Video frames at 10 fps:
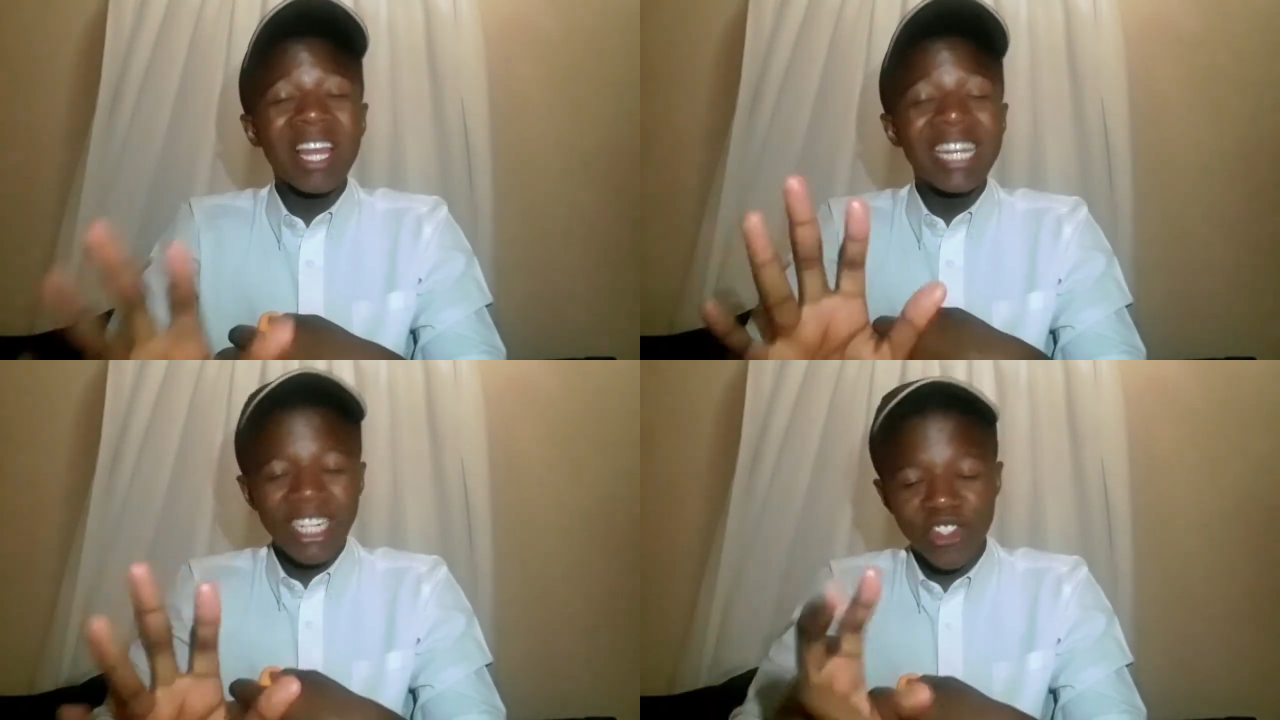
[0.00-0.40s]

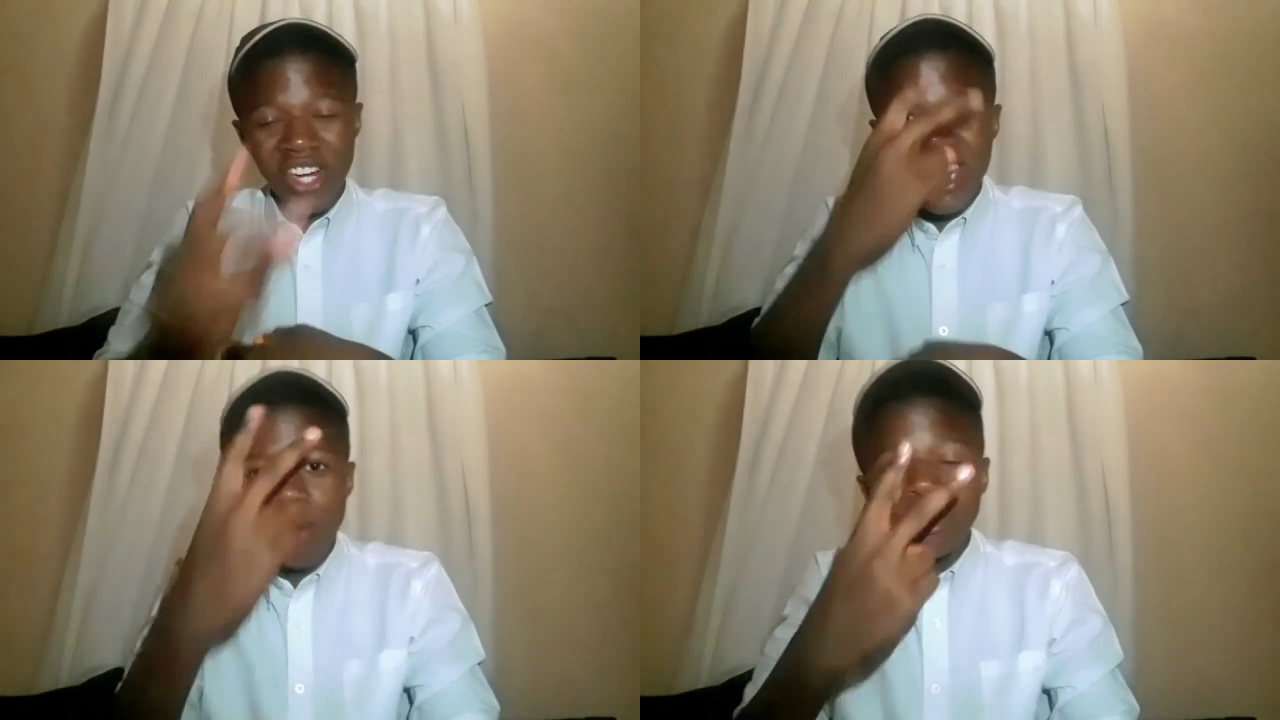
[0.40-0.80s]

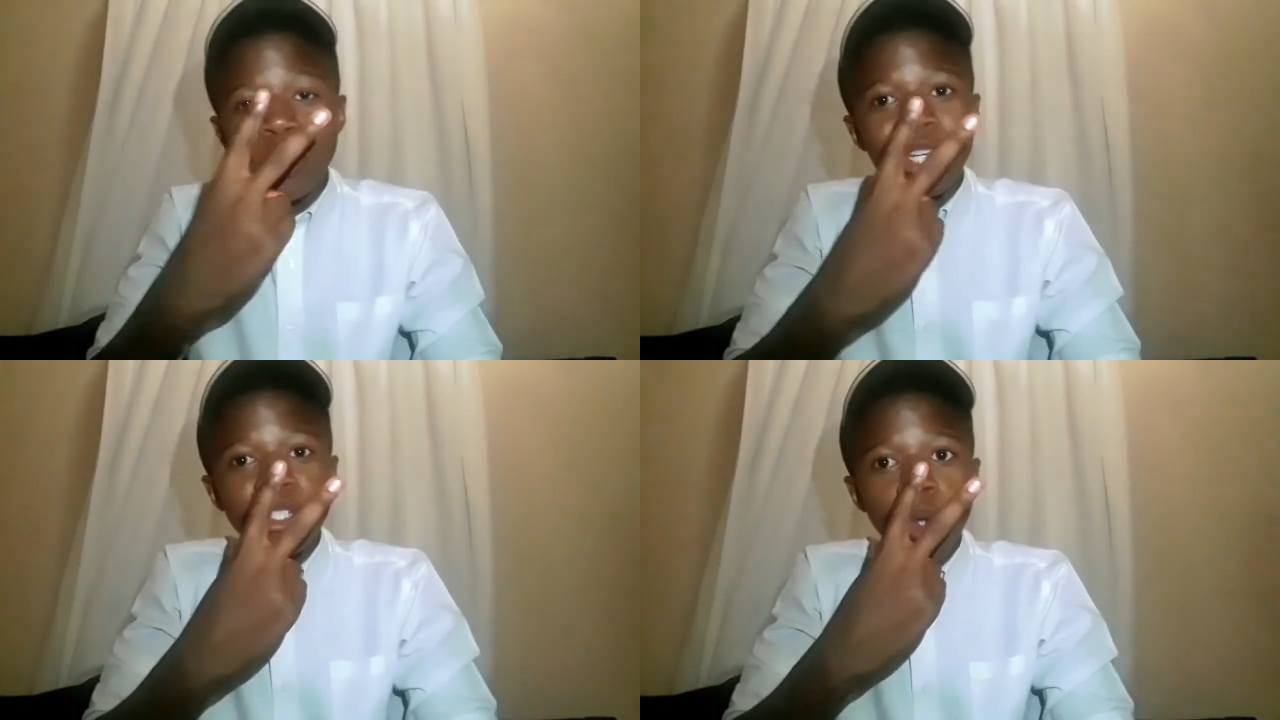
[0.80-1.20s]
Literally, there was
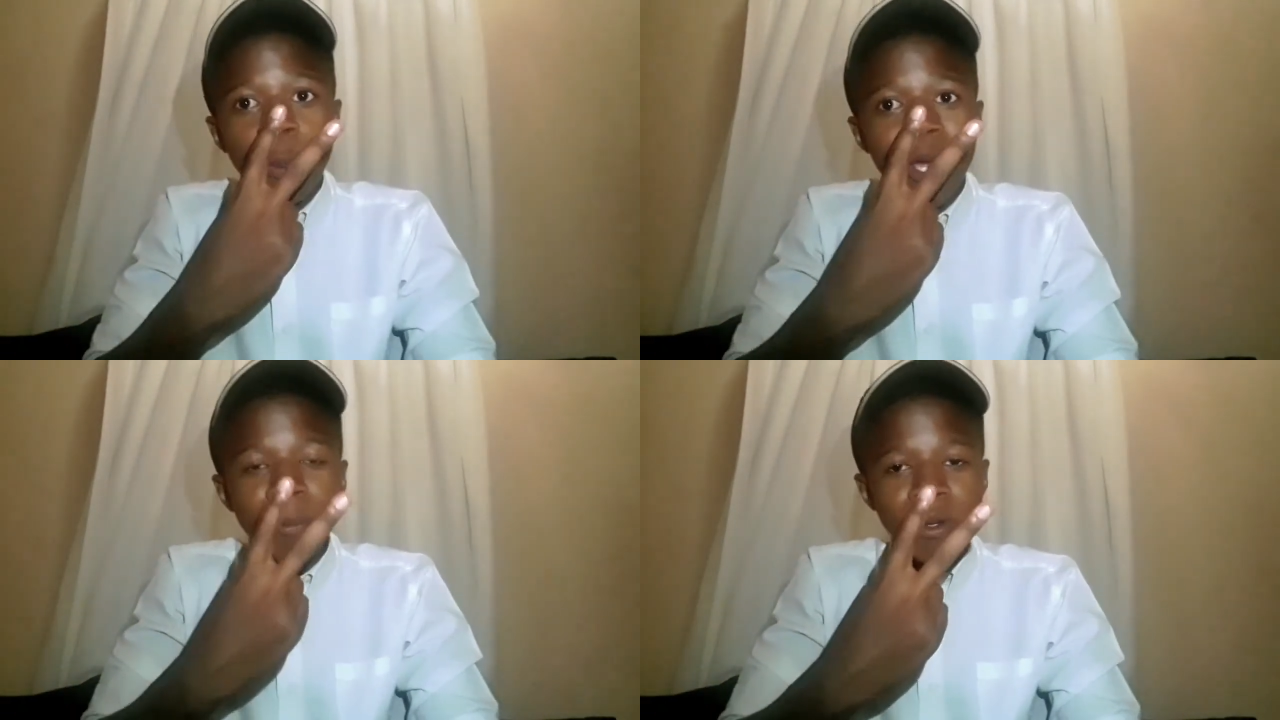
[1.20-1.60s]
only two
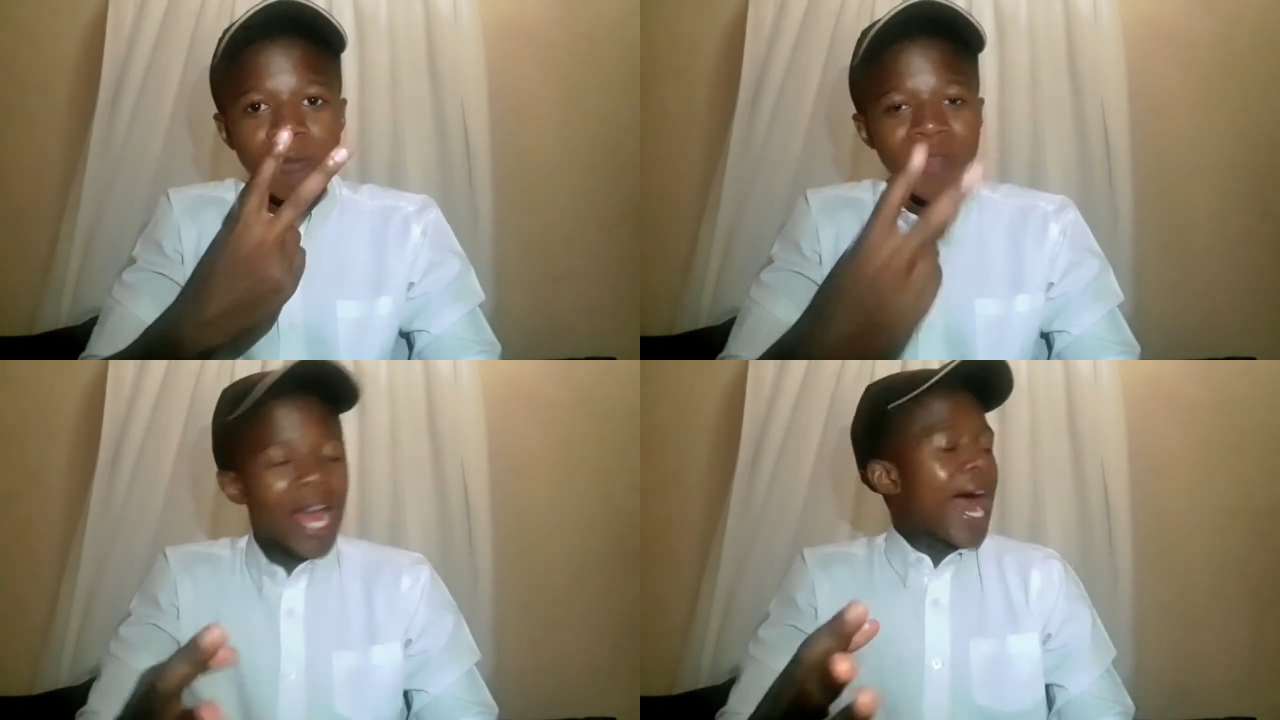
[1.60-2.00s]
people.
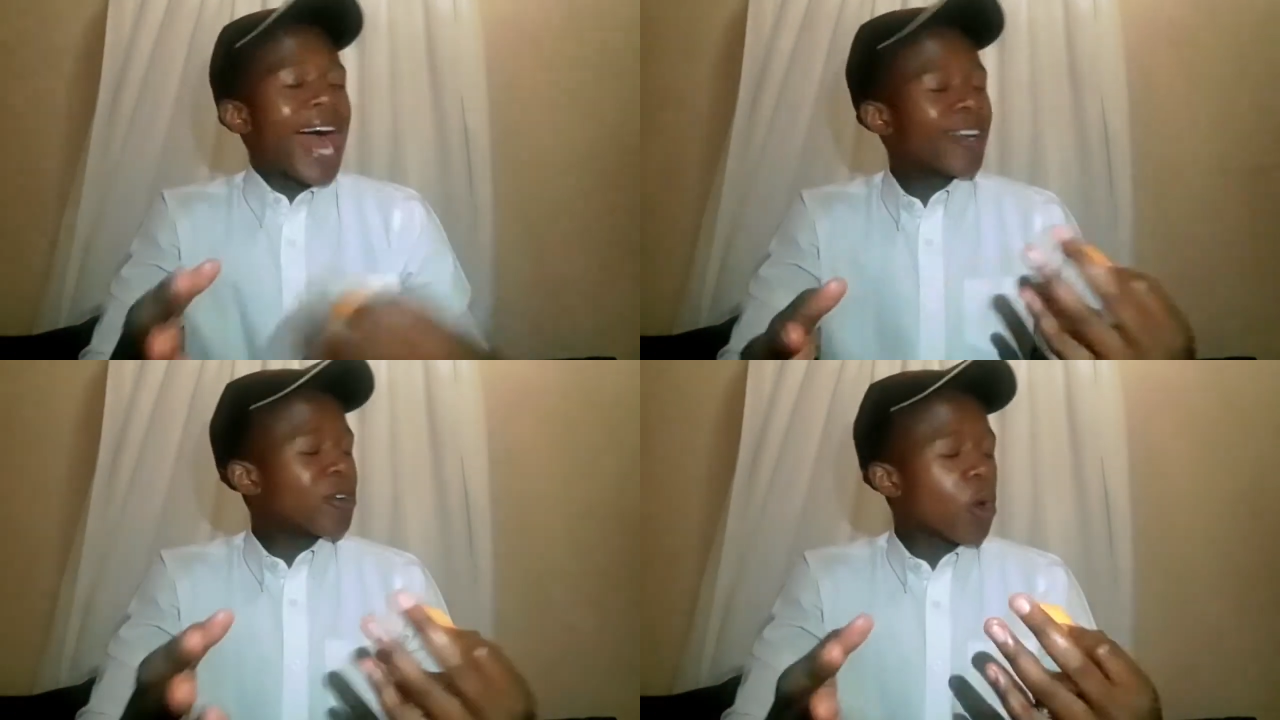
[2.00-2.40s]
I don't